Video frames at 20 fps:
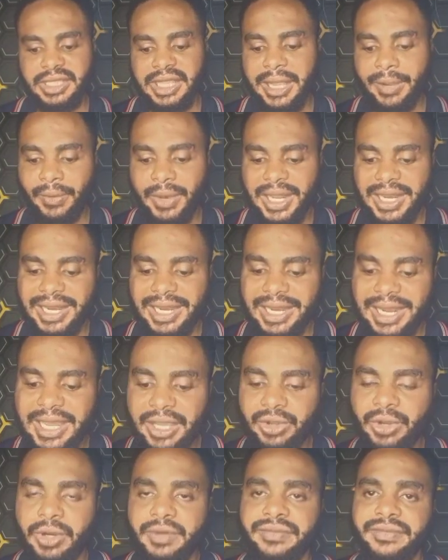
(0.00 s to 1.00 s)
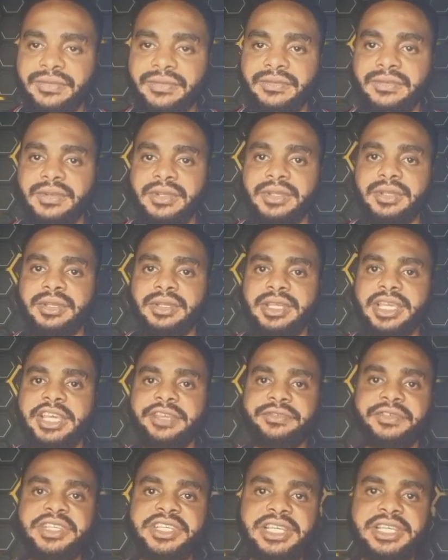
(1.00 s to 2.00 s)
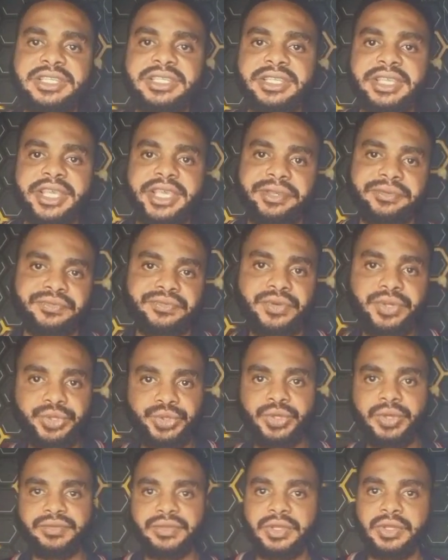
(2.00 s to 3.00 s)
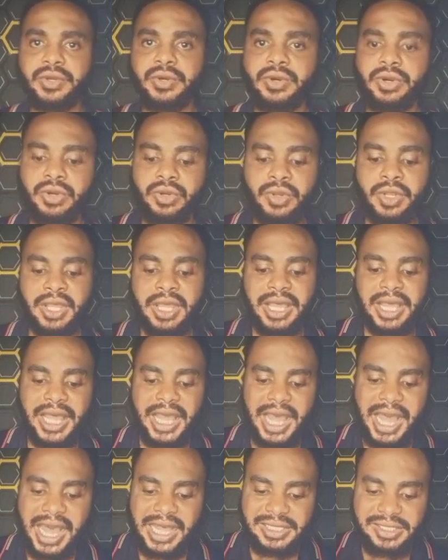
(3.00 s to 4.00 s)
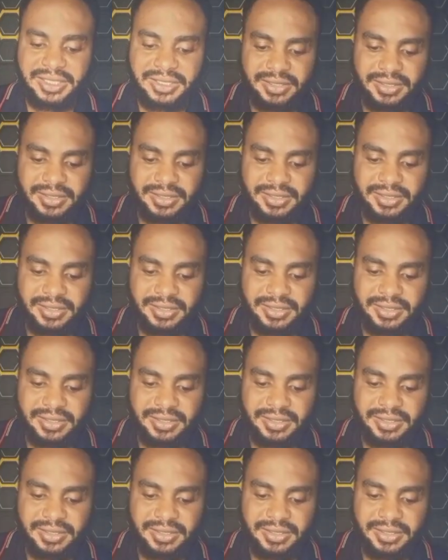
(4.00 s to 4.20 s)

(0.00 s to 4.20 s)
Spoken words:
Our lack of efficiency in front of the goal have